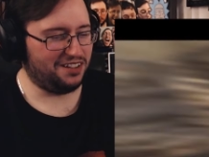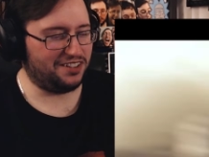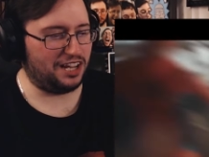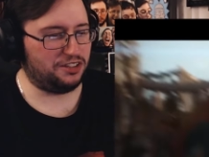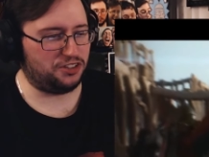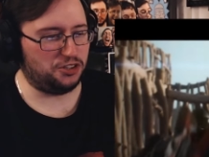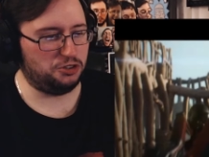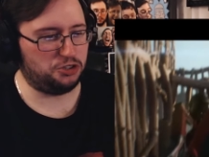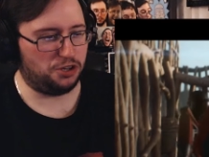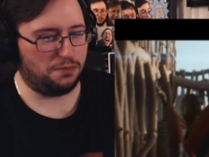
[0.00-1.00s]
it's, the
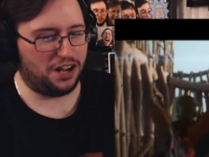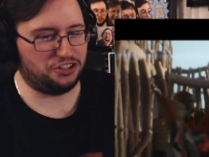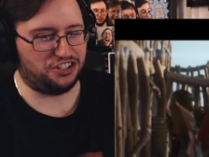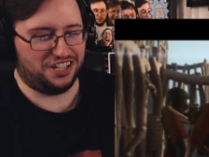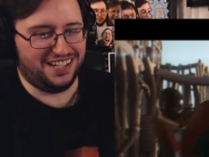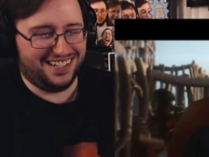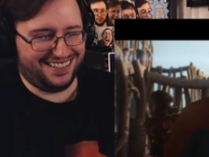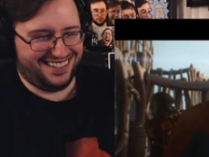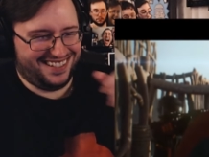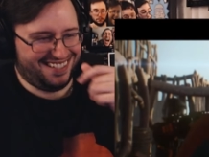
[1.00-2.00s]
new Jumanji.
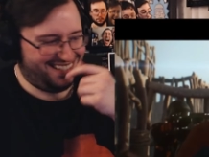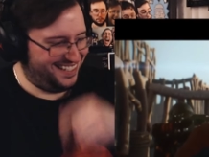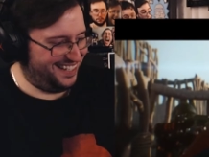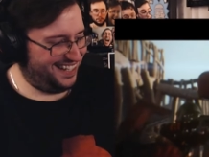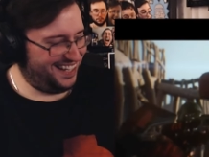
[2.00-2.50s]
No!